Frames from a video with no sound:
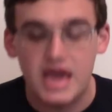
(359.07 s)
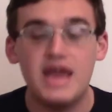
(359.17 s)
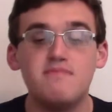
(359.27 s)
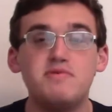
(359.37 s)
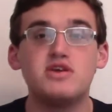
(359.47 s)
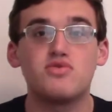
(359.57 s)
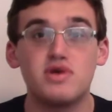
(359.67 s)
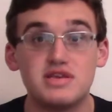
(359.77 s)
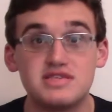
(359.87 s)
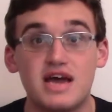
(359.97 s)
and be
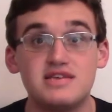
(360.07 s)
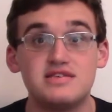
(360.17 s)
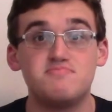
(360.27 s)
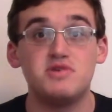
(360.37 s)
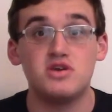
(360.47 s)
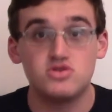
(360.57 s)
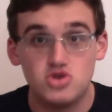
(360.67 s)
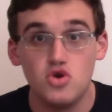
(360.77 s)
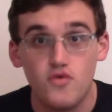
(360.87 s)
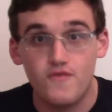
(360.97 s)
criticized as being
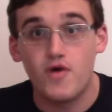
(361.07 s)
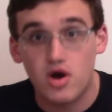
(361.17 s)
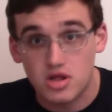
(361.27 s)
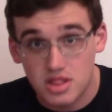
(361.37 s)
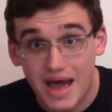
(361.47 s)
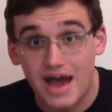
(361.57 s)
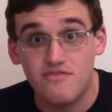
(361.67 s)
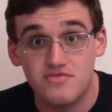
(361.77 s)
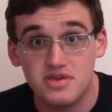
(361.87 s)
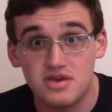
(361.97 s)
too far
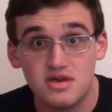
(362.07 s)
left.